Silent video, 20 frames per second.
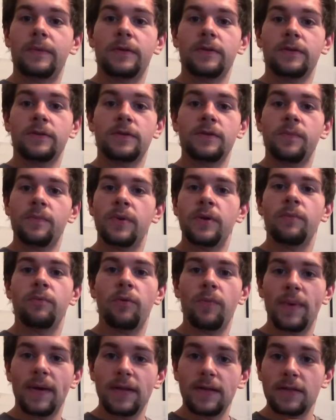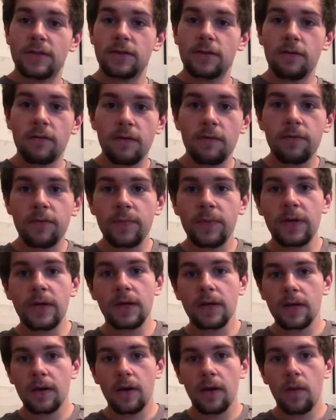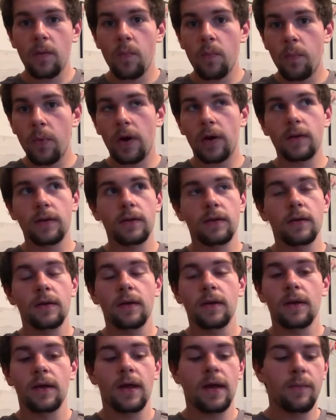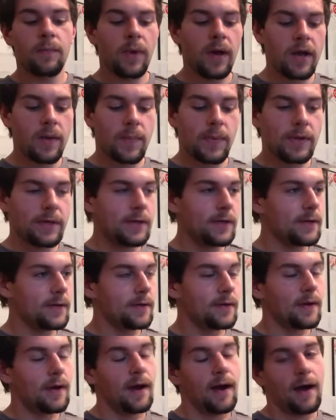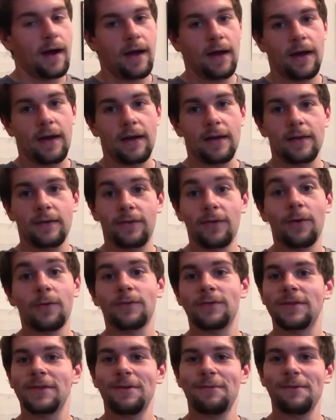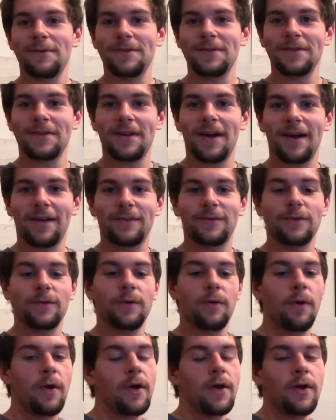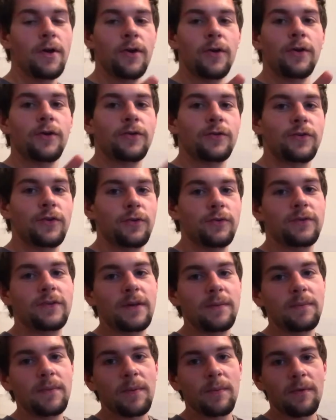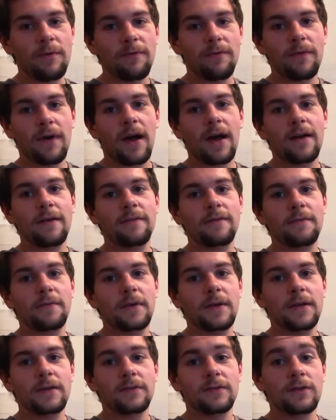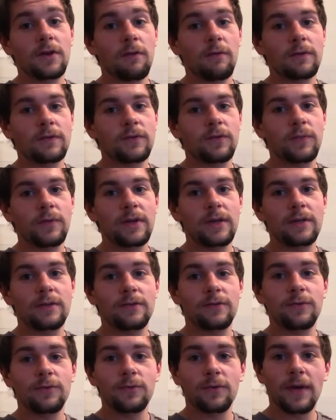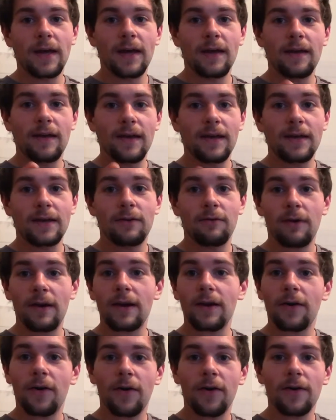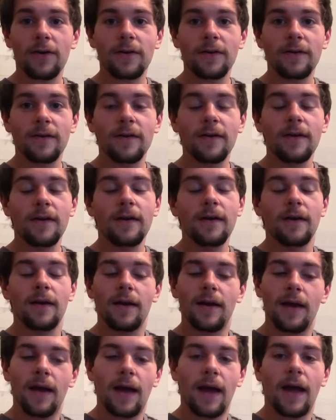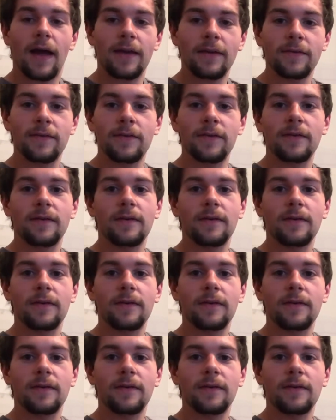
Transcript: some people may disagree with me, but in my opinion, I don't see a reason not to. So tip number 5 is going to be to get a credit card, and